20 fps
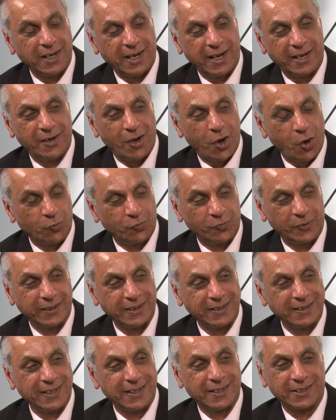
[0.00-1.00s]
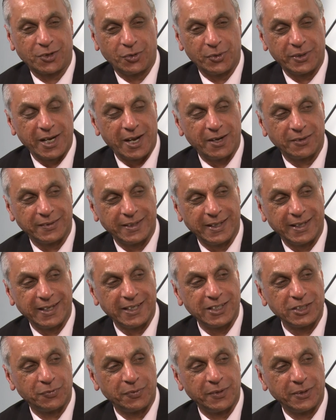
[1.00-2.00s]
and hopefully going out there
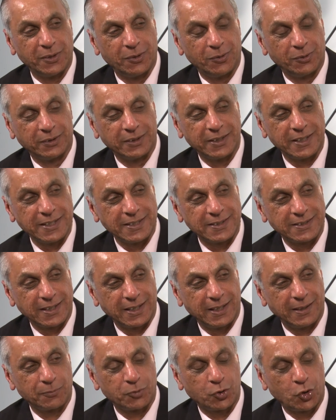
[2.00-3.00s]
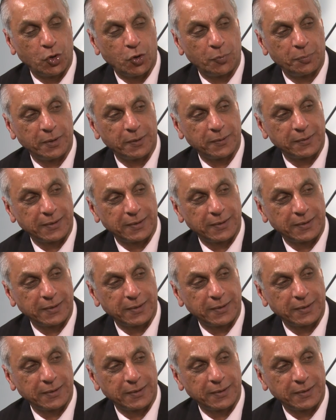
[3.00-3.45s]
interviewing all these um, corporate